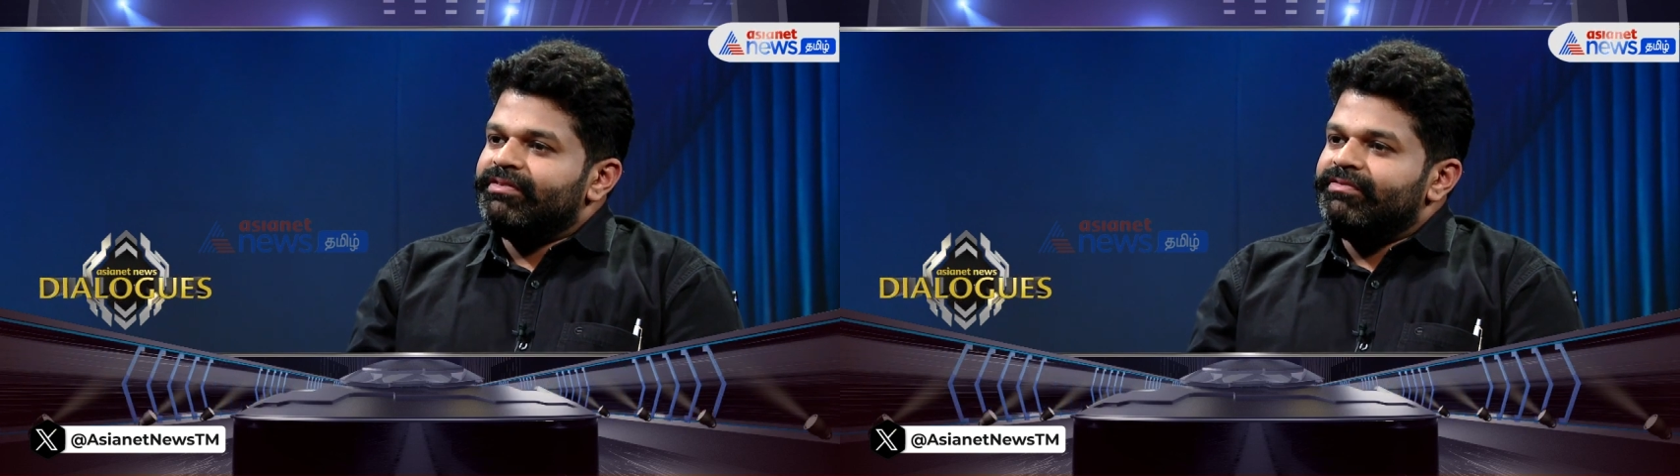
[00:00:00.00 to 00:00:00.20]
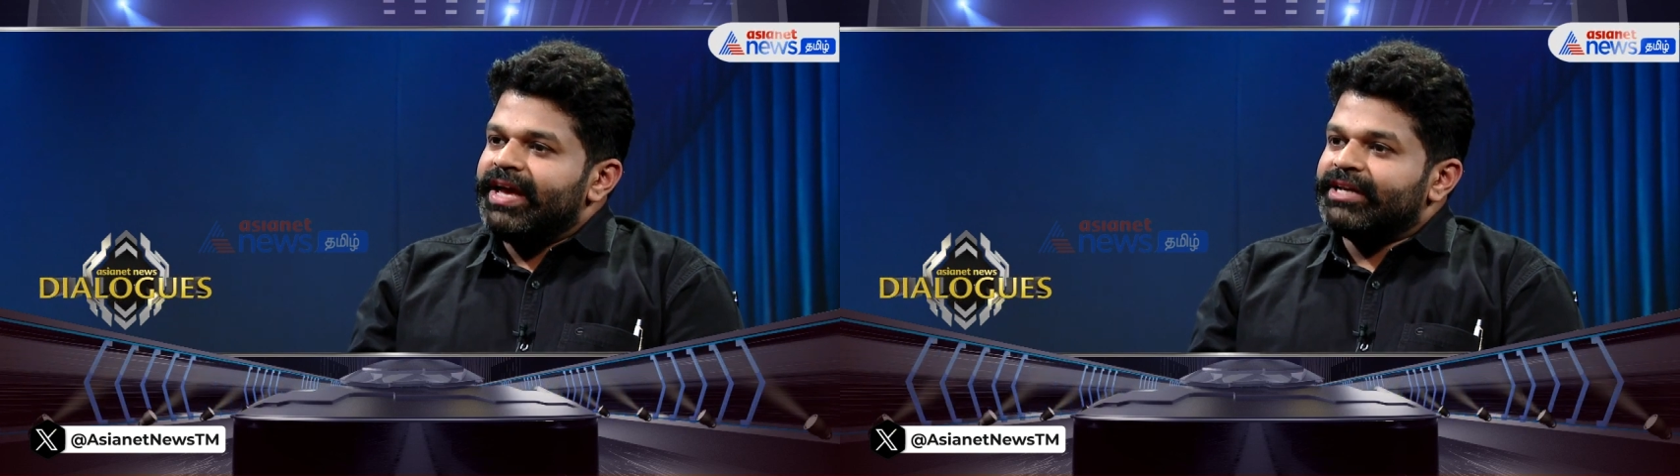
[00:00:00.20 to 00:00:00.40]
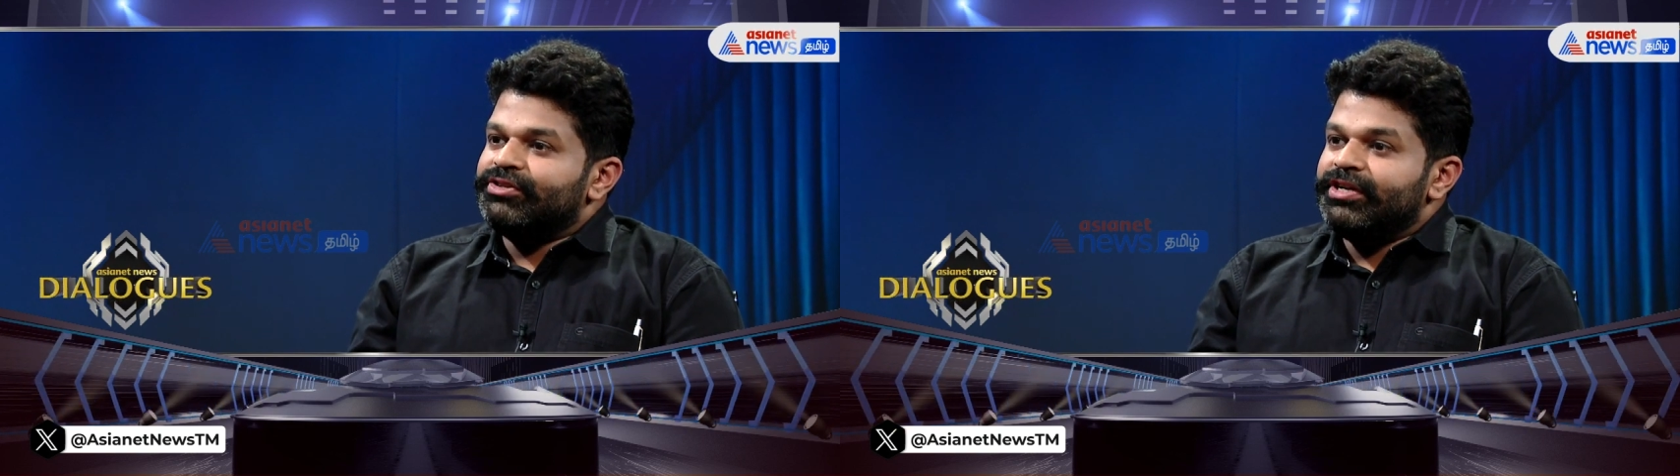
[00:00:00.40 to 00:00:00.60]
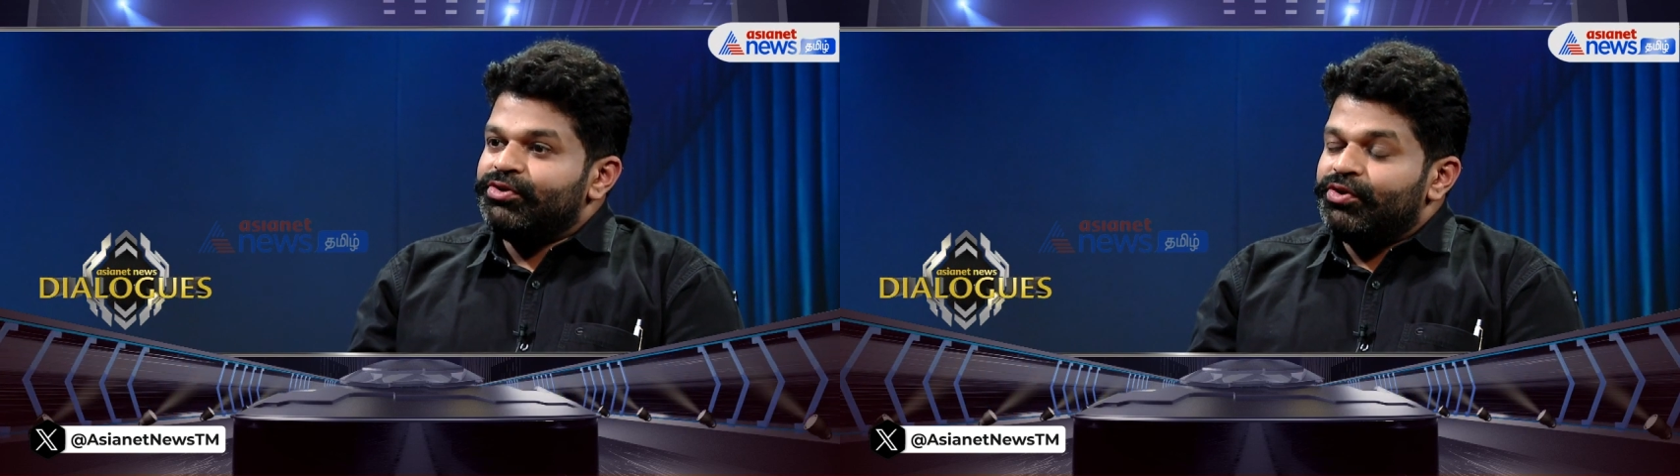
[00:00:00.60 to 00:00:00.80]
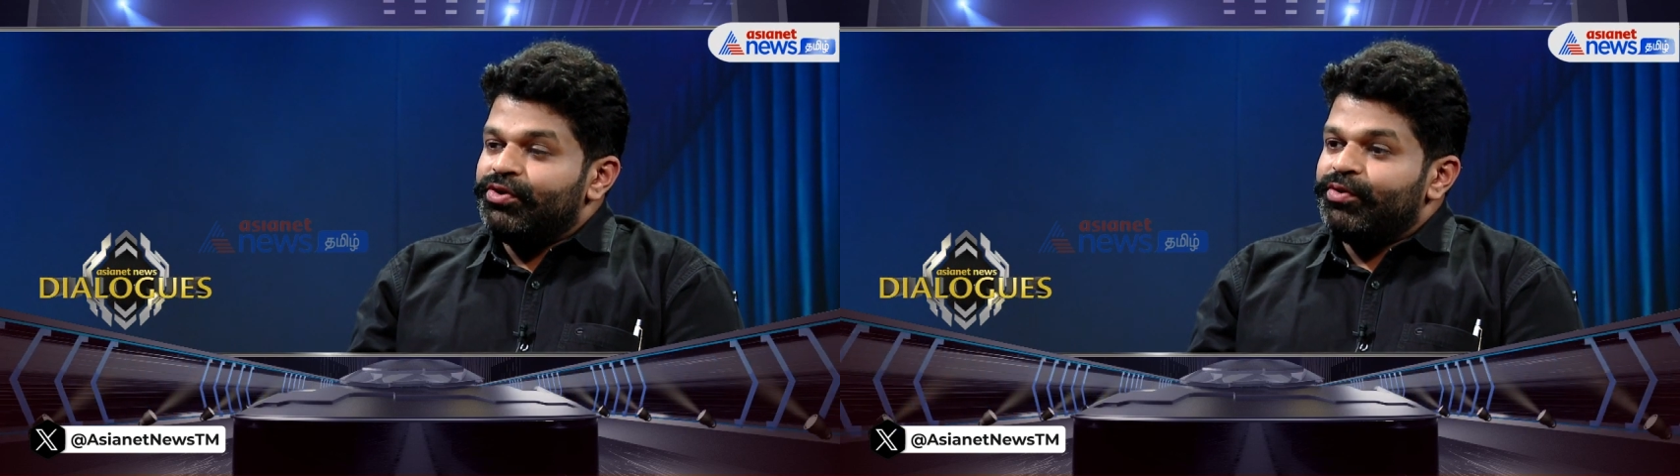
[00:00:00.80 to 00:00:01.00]
we actually
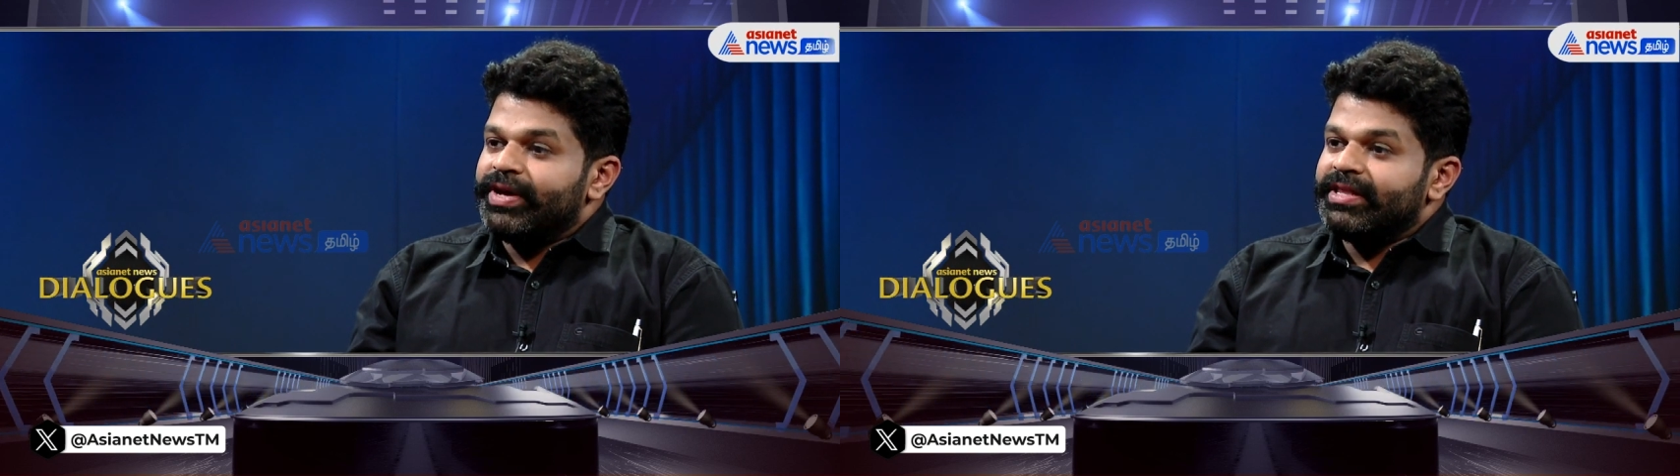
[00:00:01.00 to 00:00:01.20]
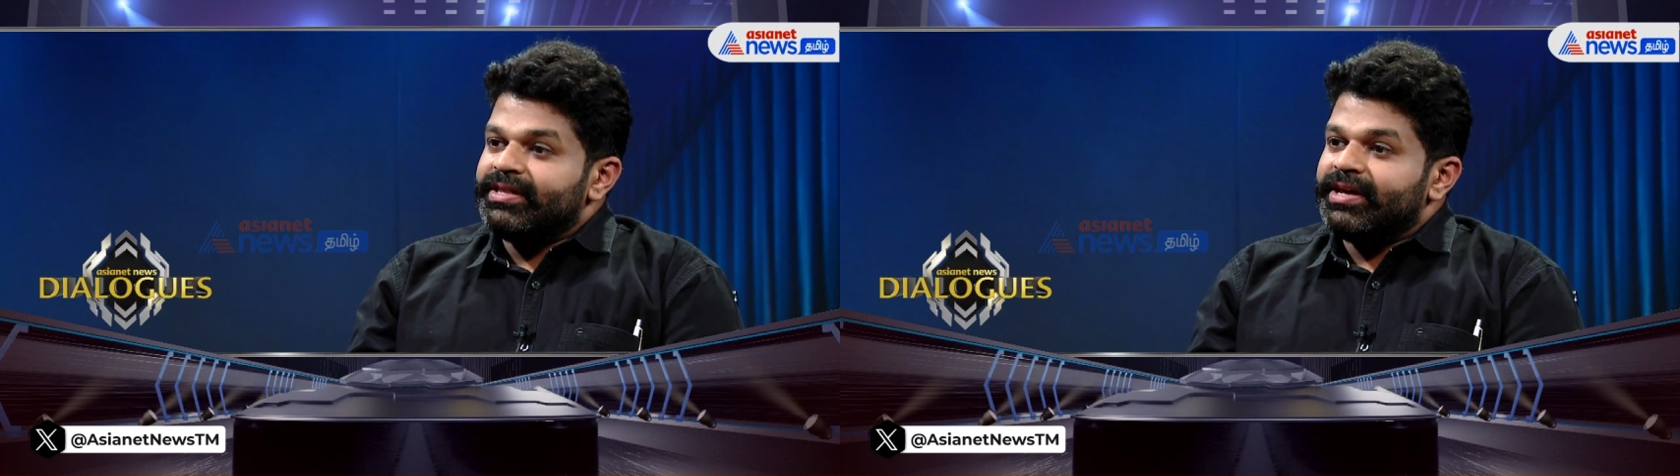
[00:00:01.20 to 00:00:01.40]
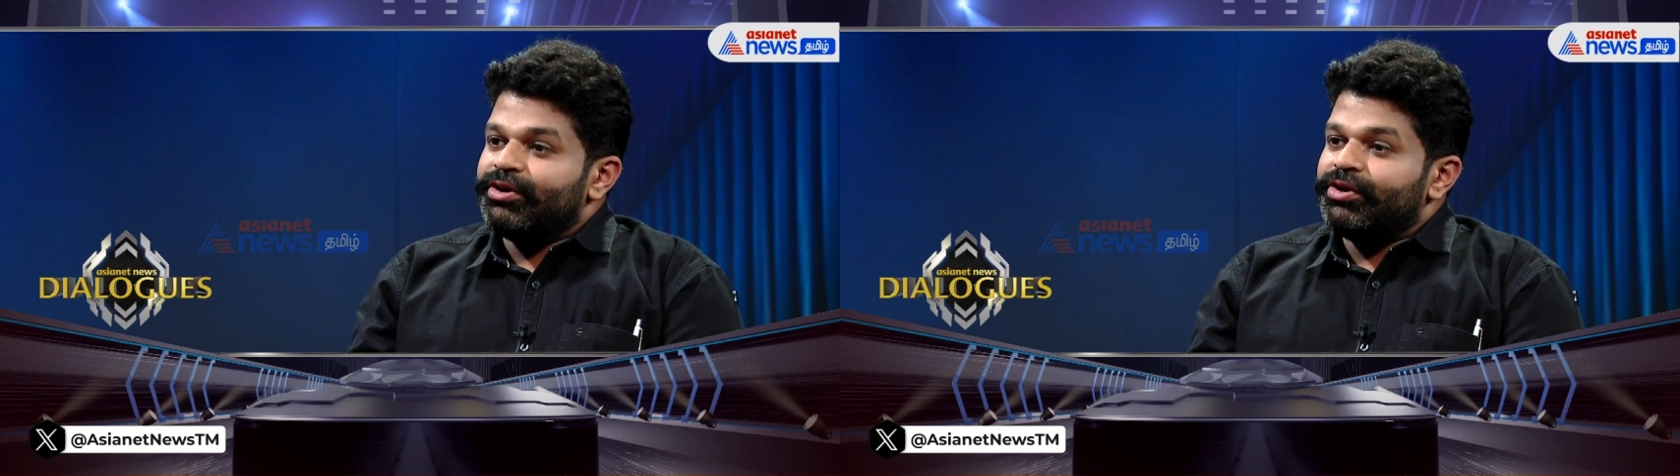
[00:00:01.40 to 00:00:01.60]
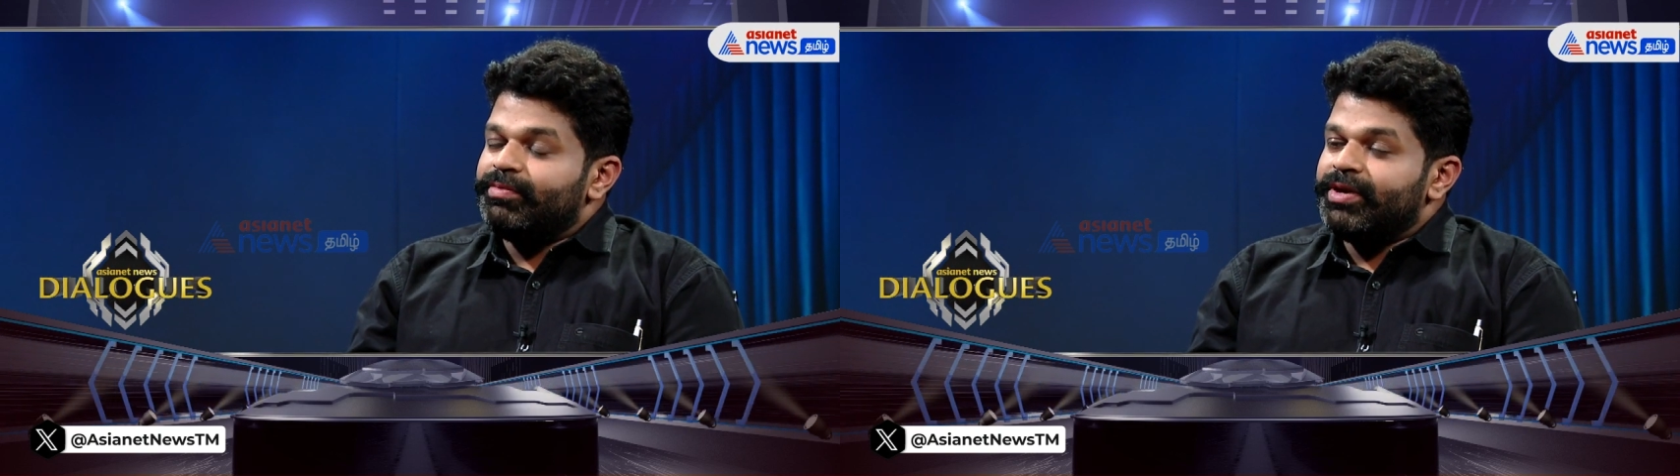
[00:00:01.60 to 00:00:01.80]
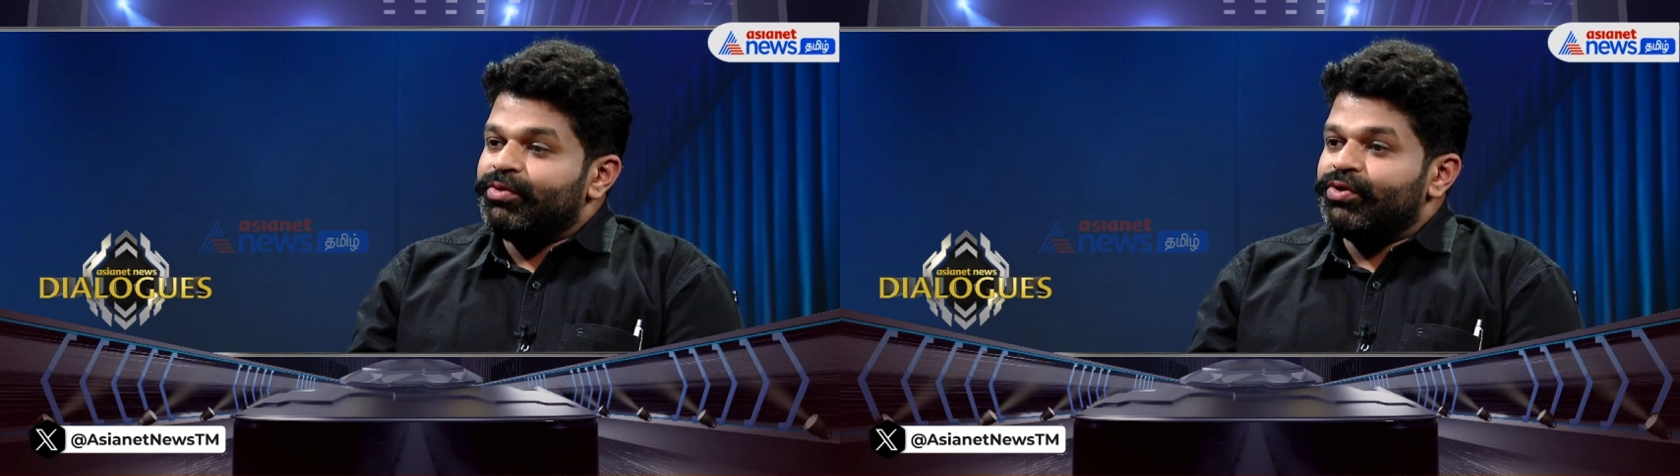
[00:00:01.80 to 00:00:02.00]
don't know whether they are going to
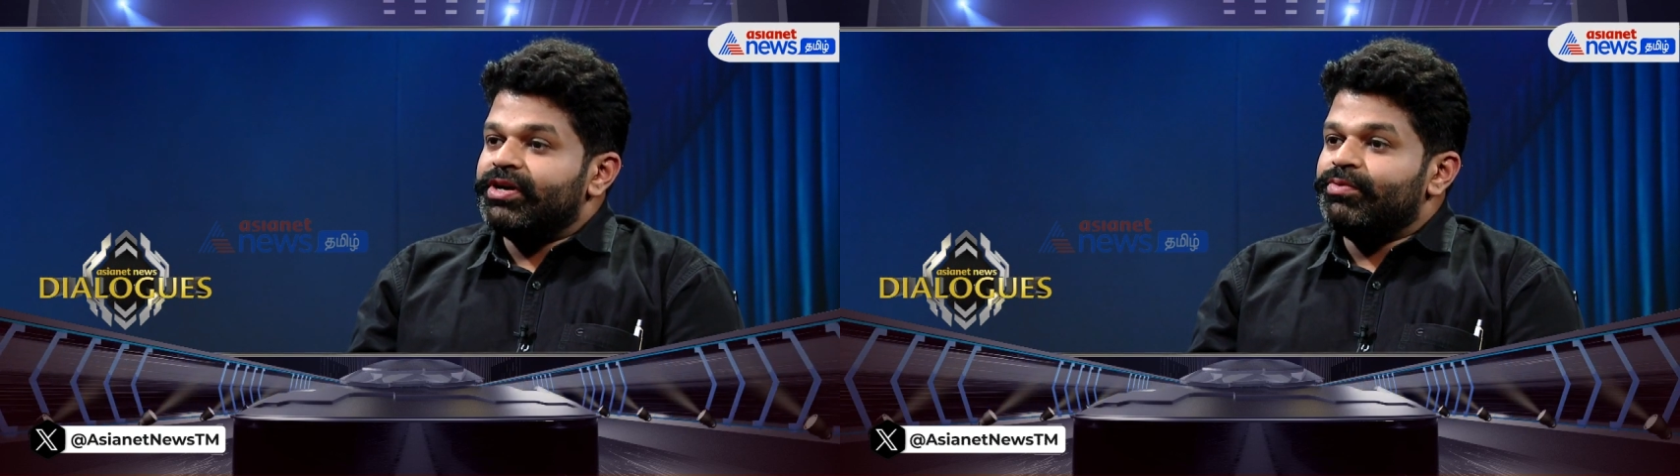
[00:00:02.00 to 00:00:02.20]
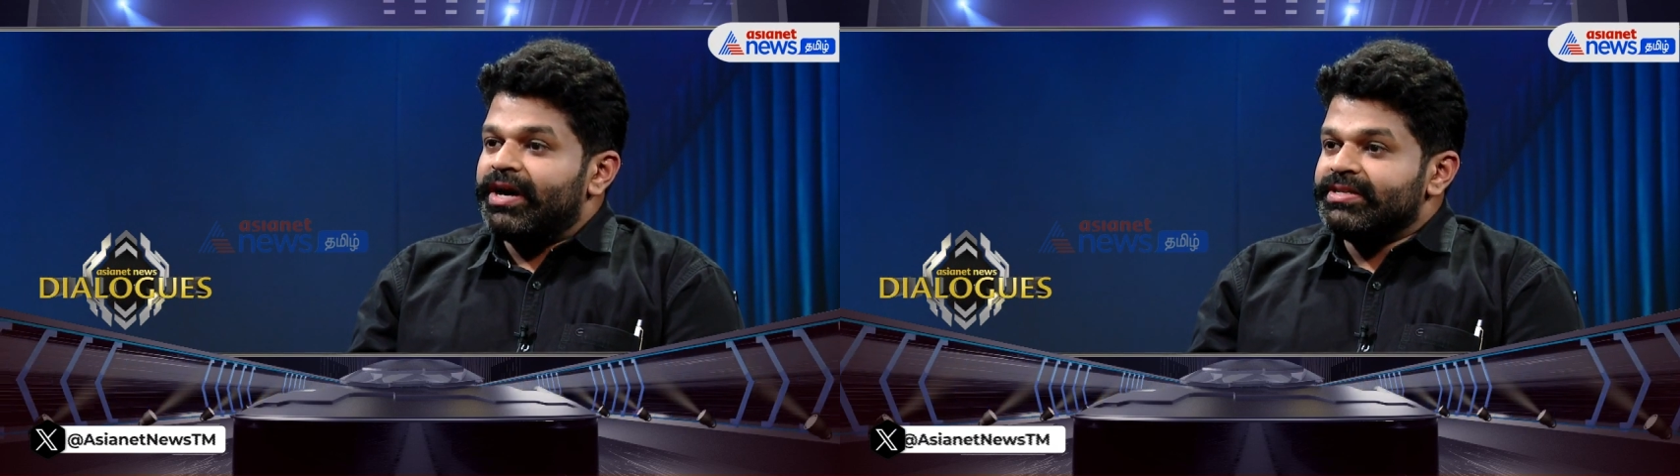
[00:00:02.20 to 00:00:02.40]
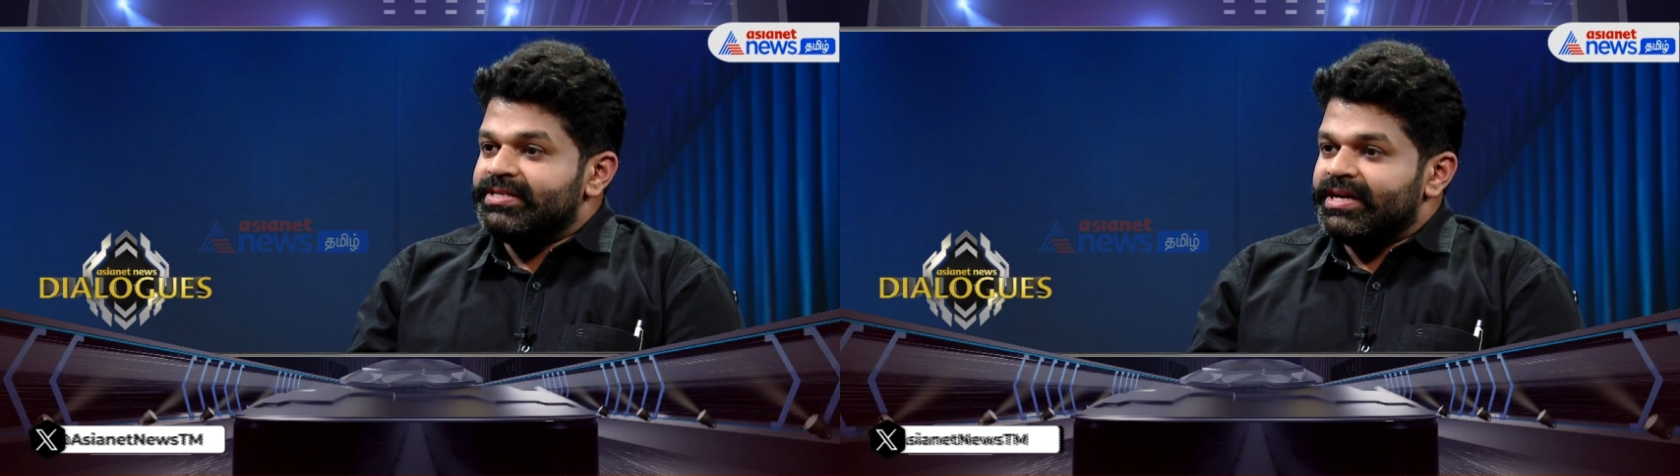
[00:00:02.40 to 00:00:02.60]
be more advanced